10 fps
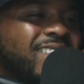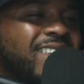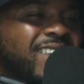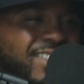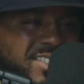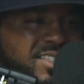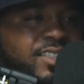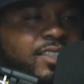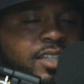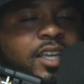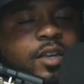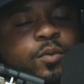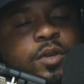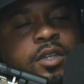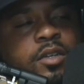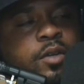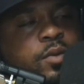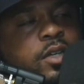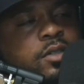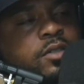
I'm yeah. praying. You are saying? because it will. It will. you know,